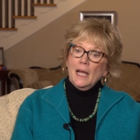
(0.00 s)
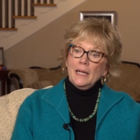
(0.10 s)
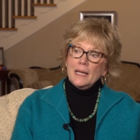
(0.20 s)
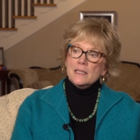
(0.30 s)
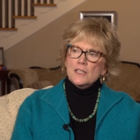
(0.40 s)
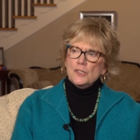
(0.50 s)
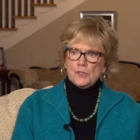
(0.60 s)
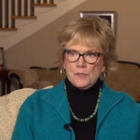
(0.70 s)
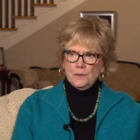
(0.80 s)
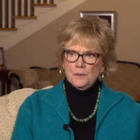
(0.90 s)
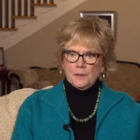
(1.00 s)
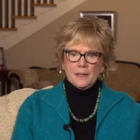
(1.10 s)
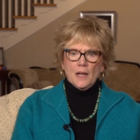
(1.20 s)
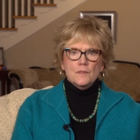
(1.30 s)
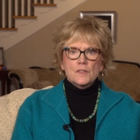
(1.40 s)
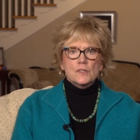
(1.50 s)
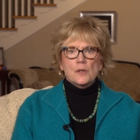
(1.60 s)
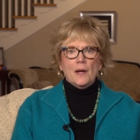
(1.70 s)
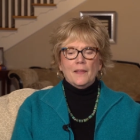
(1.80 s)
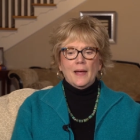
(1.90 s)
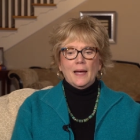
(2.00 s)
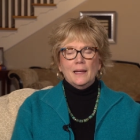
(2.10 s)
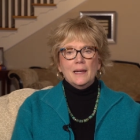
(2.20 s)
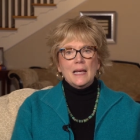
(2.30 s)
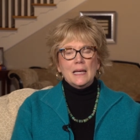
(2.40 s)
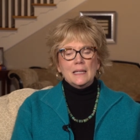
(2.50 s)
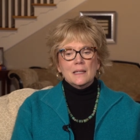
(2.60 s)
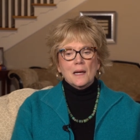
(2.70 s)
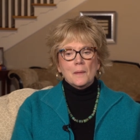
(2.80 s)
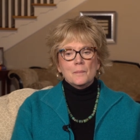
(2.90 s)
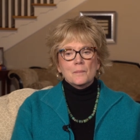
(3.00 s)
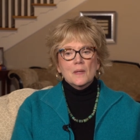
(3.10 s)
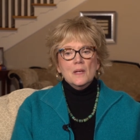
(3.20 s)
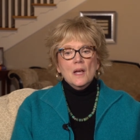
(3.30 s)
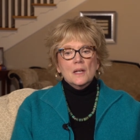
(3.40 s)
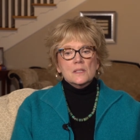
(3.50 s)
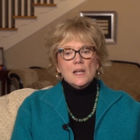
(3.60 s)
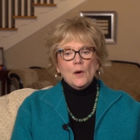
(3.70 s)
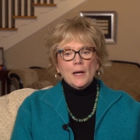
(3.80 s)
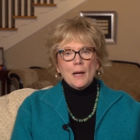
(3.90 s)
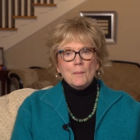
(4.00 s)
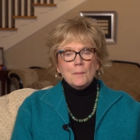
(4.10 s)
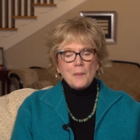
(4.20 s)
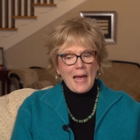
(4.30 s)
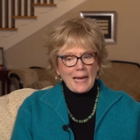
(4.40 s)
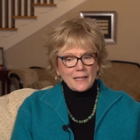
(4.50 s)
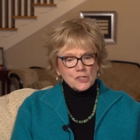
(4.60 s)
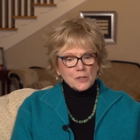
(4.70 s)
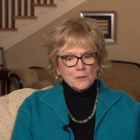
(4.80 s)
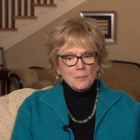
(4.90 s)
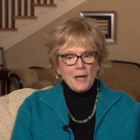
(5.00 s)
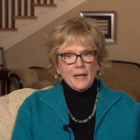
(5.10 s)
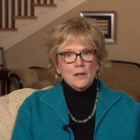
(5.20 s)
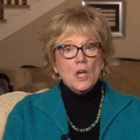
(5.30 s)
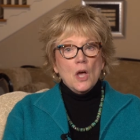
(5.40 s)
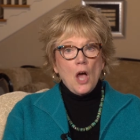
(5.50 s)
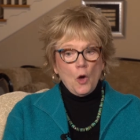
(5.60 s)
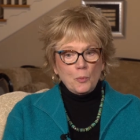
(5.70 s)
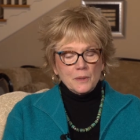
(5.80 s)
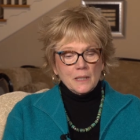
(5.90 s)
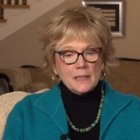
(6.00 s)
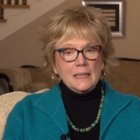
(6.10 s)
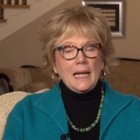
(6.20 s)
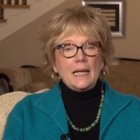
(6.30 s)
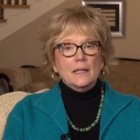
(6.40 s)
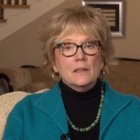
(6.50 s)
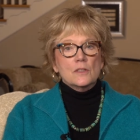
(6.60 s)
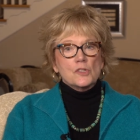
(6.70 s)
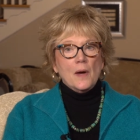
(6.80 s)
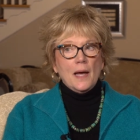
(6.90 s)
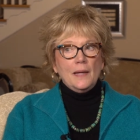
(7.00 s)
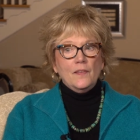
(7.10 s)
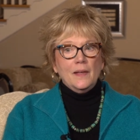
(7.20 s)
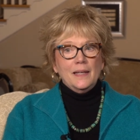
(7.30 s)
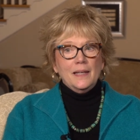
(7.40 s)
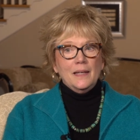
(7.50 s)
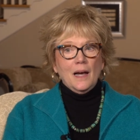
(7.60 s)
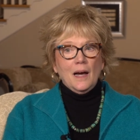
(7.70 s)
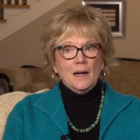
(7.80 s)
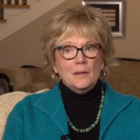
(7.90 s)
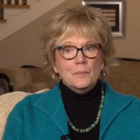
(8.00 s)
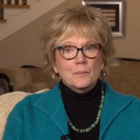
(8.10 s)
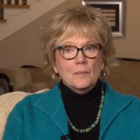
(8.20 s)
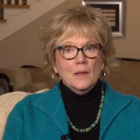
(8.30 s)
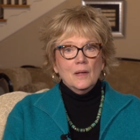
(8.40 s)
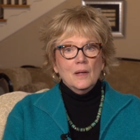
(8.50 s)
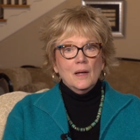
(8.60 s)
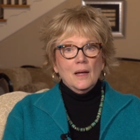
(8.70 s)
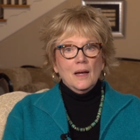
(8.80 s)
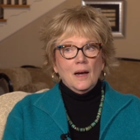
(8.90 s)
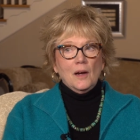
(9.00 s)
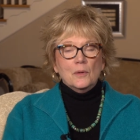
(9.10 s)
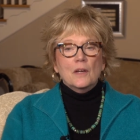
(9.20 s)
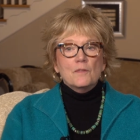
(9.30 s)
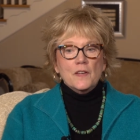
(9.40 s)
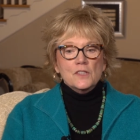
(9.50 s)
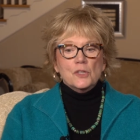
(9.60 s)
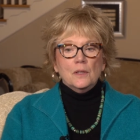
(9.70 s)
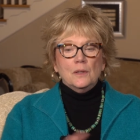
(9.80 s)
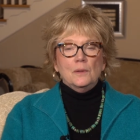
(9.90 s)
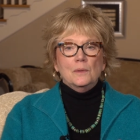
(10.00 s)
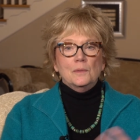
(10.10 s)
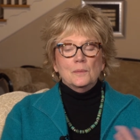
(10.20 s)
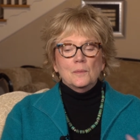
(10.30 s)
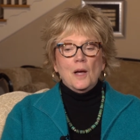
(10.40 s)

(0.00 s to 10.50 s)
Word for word: And I said, "Sure, I'd love to try that." And um, so I got my package in the mail, opened it, and tried the um, uh, conventional